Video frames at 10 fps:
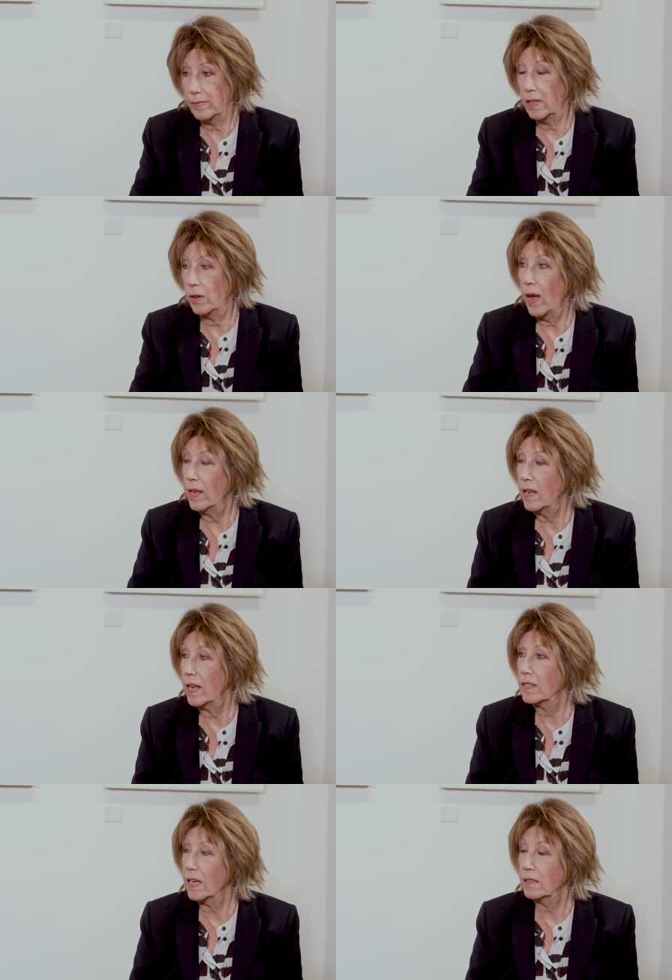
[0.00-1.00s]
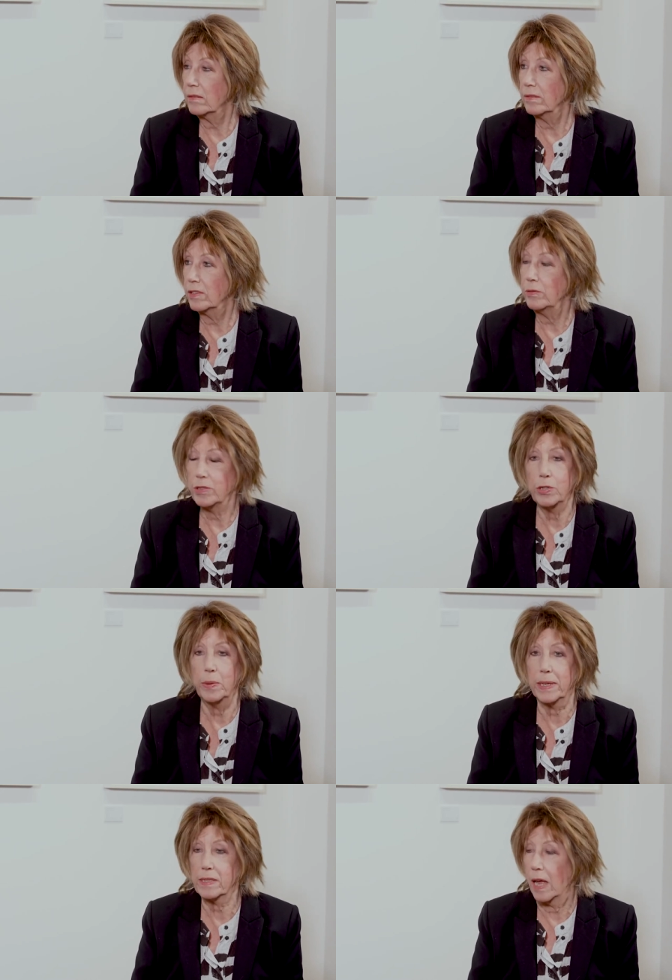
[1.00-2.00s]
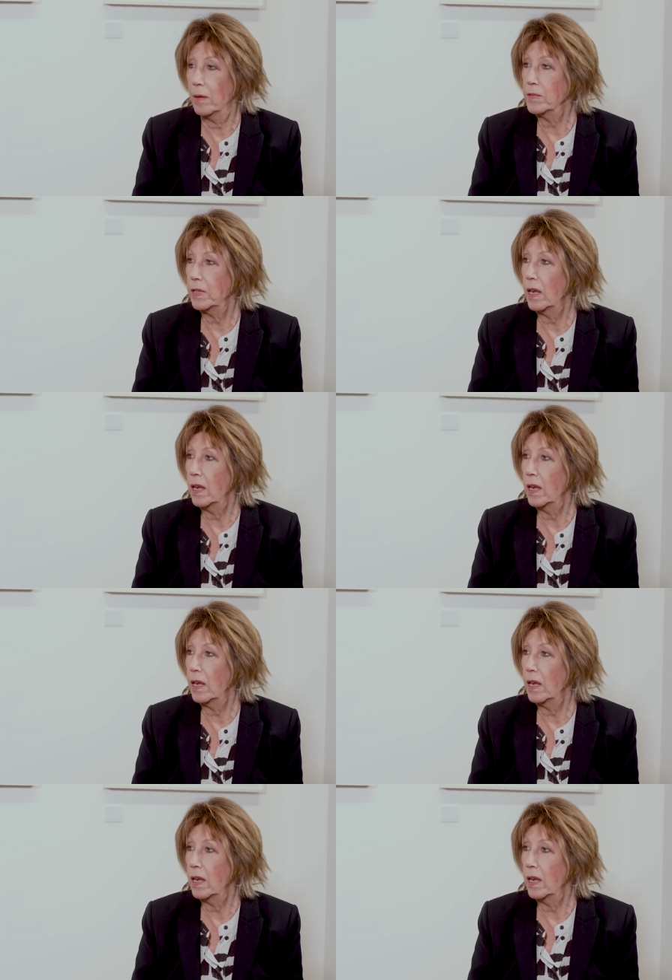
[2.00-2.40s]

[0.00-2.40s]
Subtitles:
you know, I had to do 2 exams,